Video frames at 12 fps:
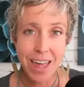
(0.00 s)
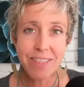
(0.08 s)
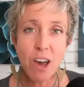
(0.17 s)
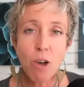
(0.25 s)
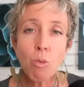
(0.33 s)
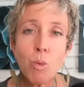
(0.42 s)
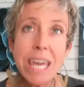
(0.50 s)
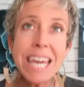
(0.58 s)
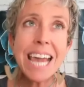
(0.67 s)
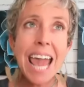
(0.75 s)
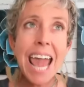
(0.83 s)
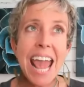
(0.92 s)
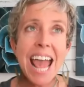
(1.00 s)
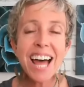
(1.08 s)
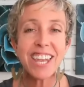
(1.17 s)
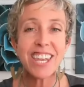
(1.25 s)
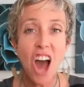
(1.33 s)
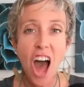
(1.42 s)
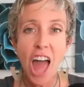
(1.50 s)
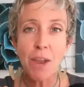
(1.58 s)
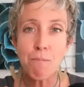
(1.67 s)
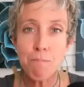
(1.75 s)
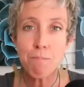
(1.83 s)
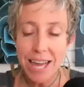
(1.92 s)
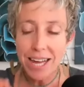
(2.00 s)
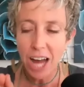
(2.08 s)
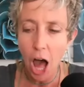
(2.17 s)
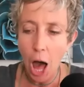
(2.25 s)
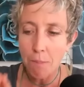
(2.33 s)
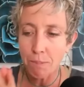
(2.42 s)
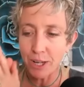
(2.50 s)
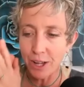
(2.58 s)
that we cannot make up